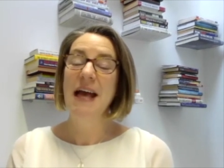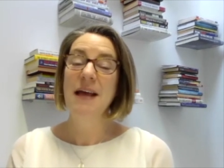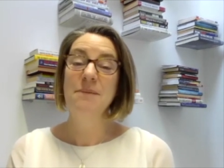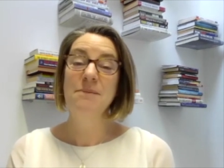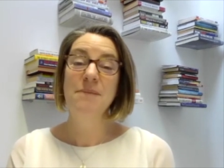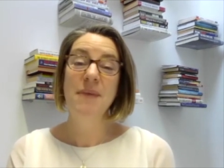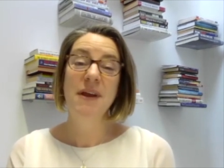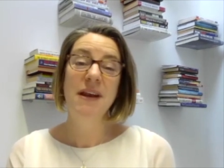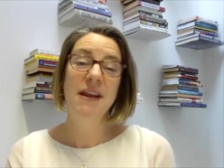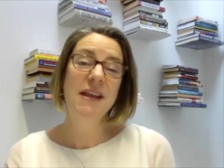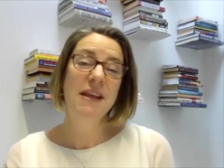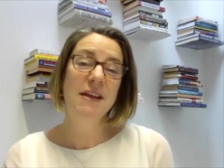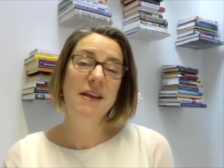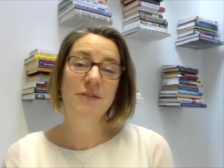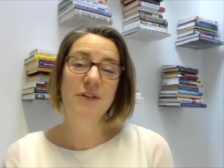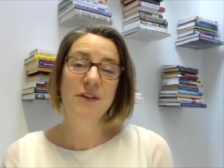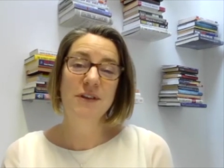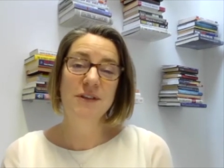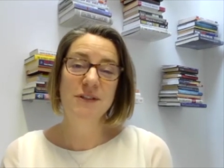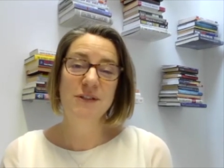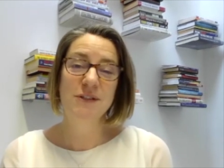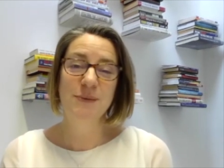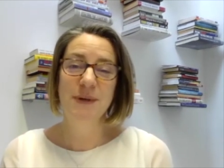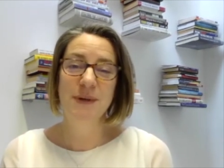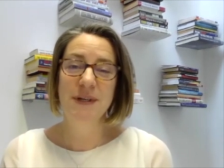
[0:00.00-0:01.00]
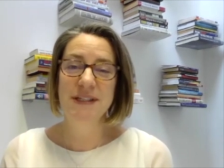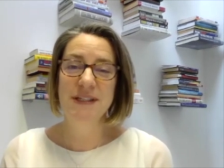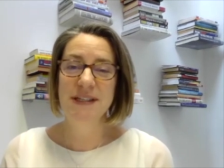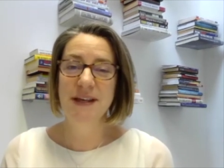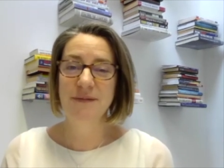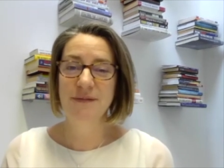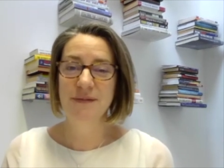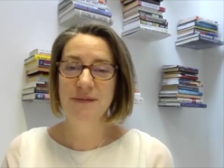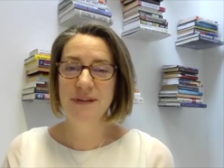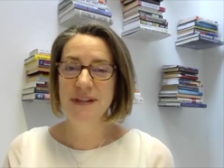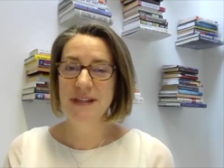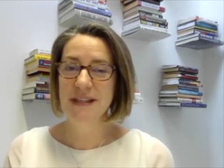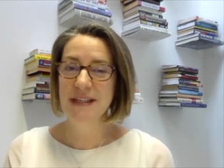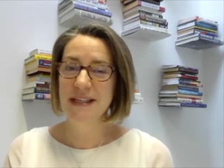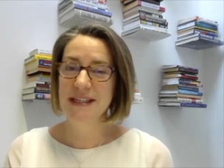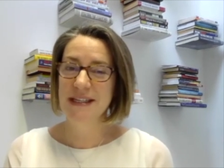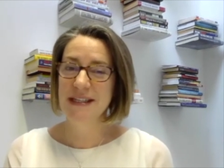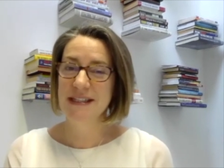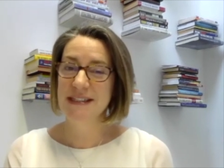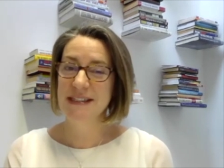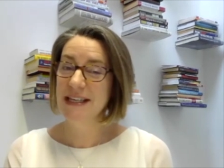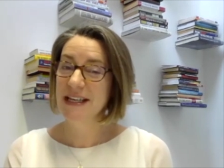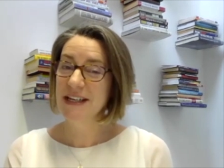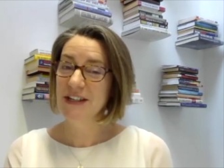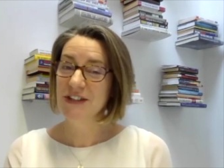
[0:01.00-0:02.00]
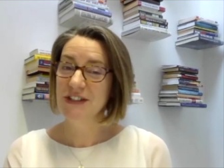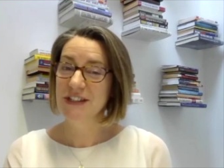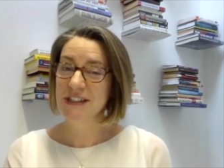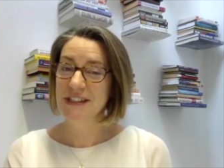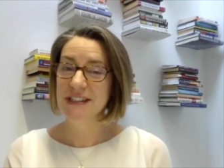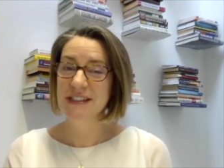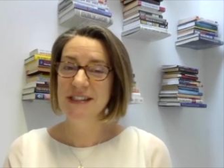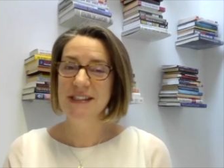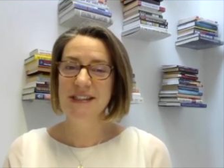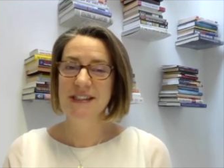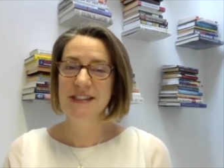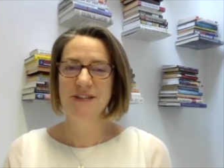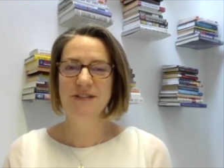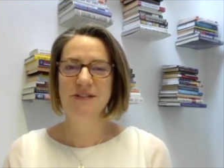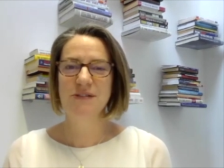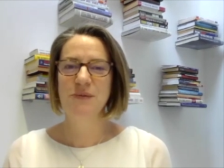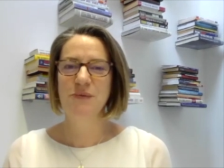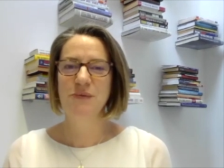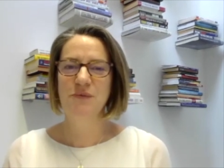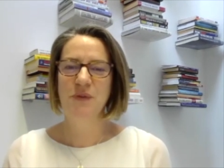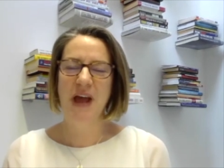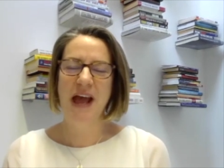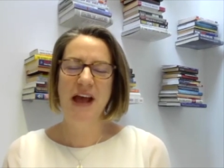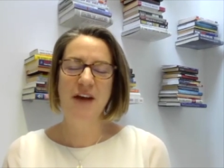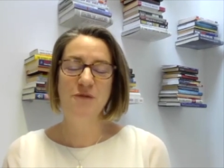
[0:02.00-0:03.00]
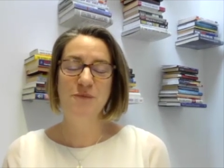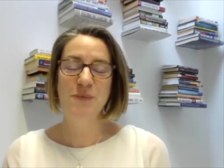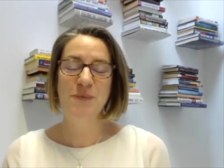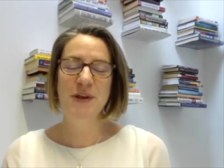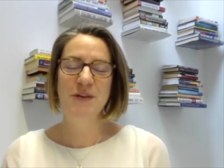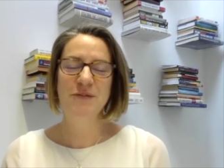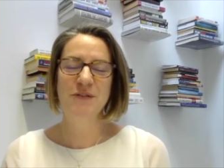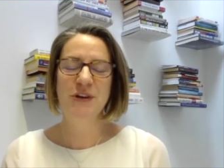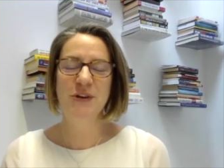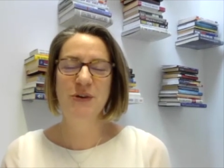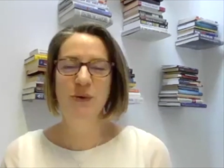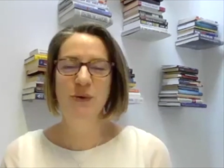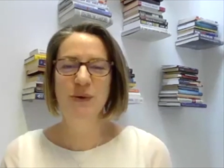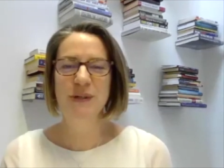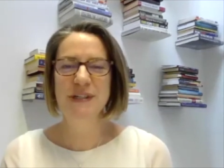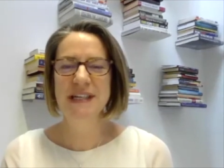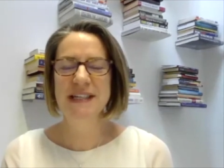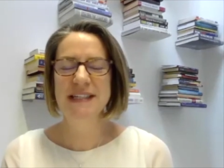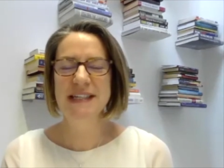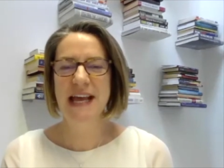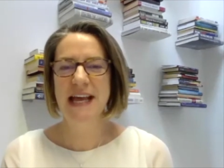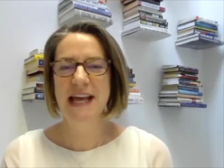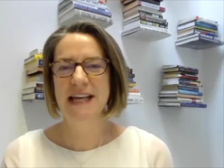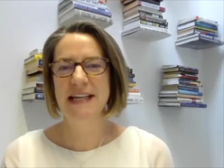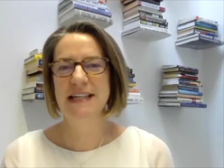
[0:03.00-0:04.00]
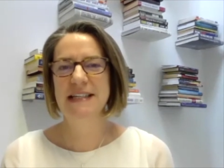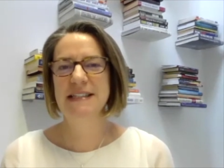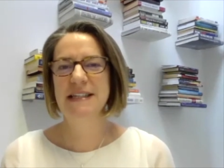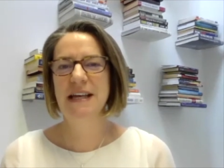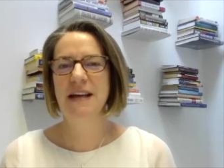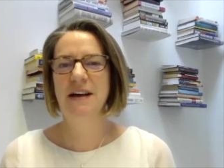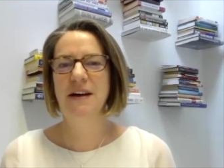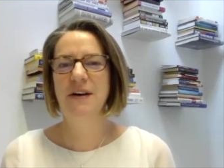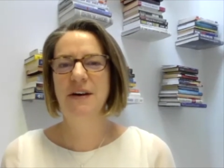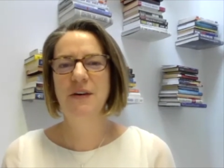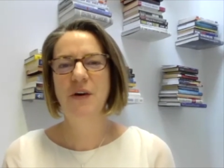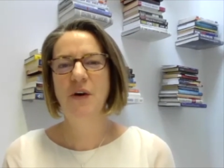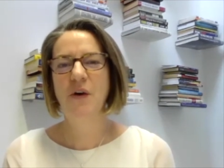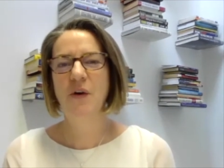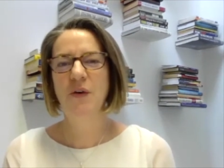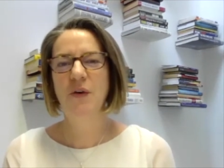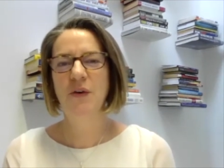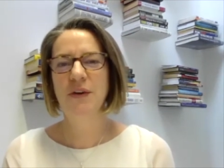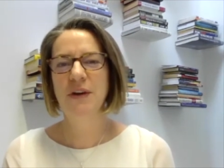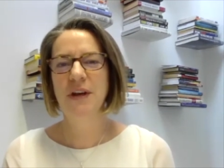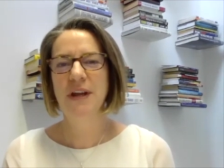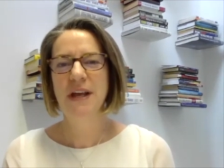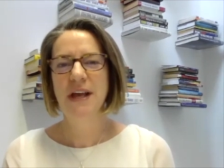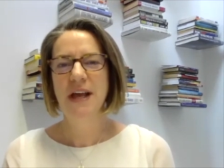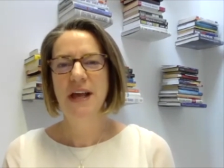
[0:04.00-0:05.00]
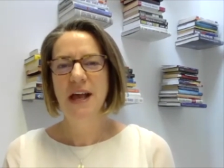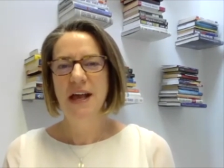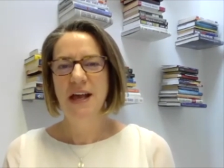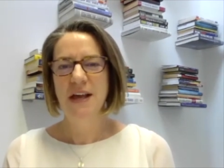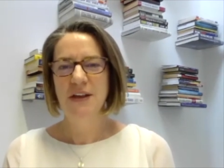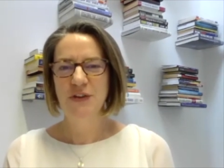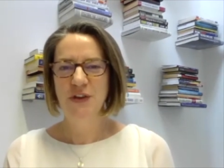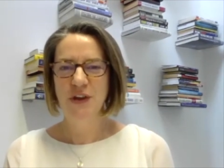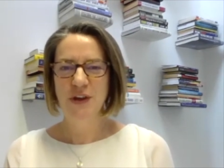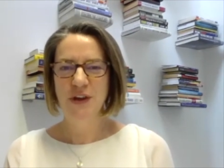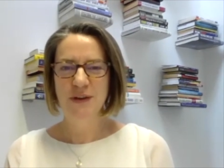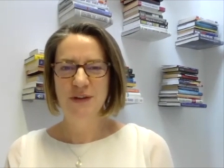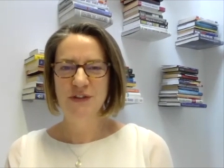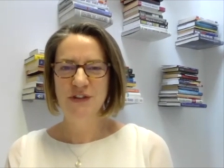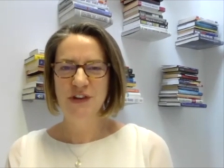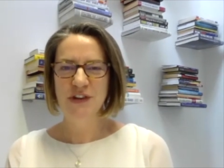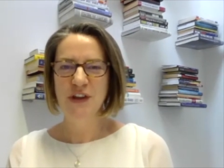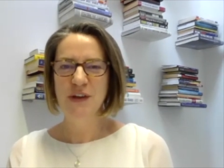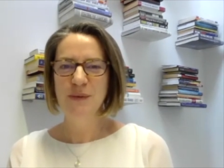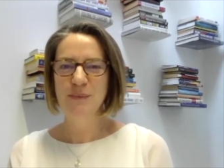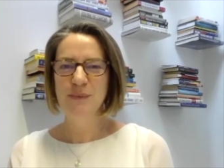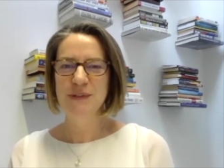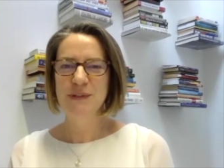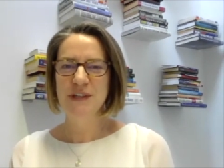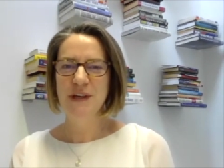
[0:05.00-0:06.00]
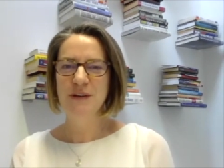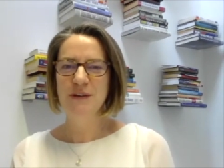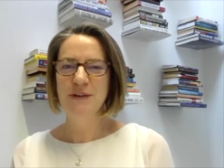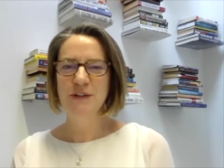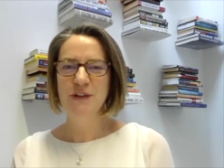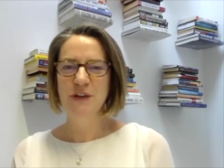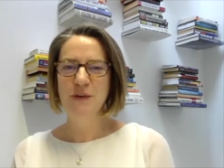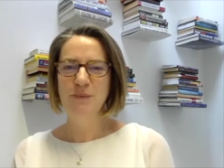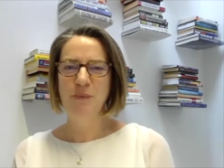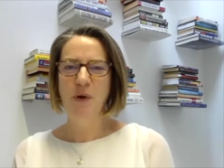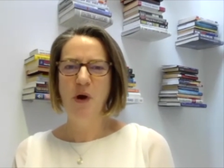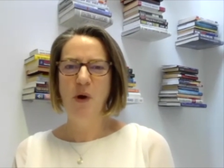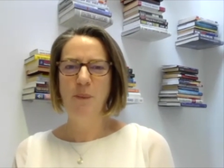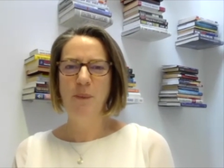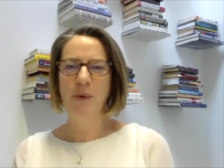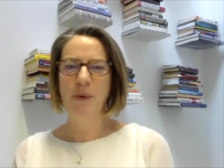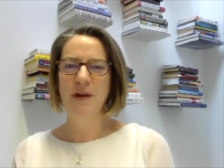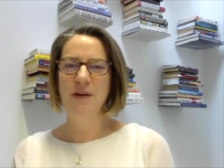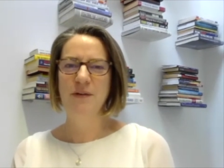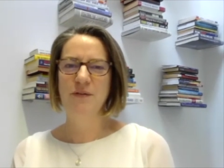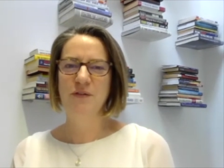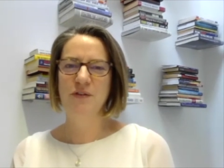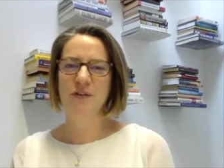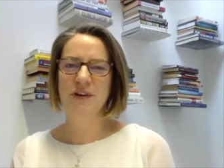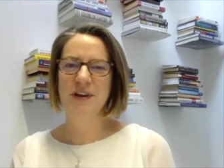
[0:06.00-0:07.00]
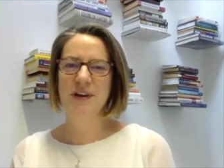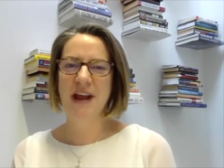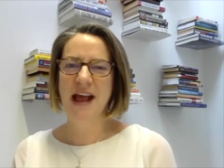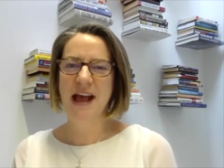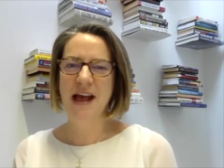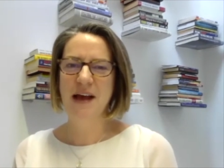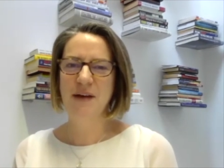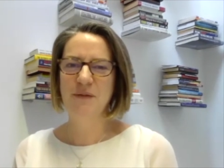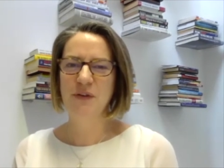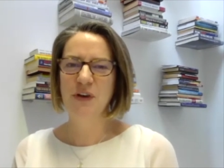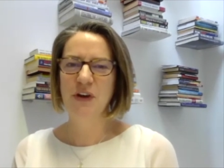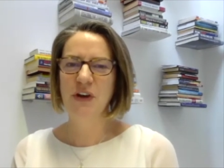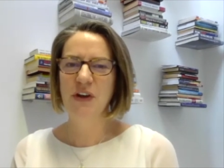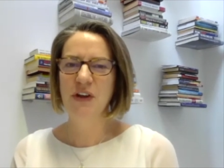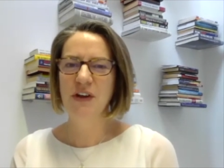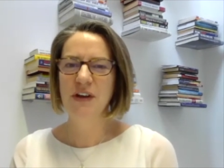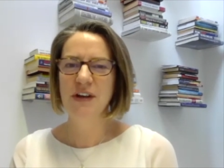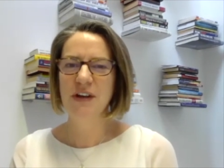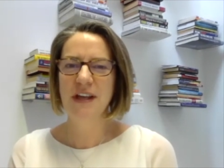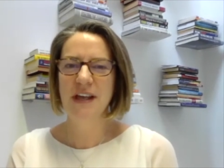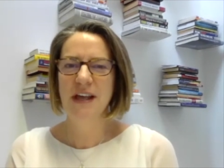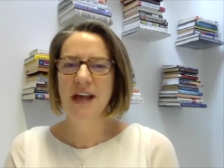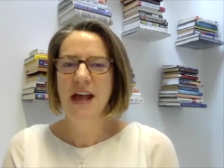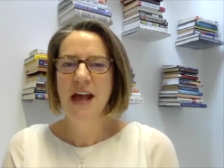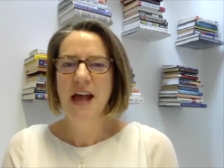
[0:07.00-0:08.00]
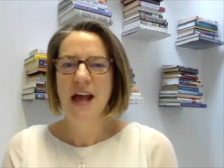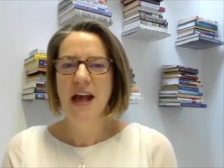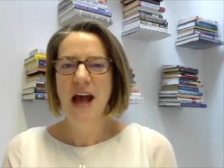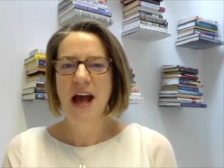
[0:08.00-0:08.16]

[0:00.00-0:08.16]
And many of those 27 sessions have been recorded and are on YouTube. So do pop over and have a look.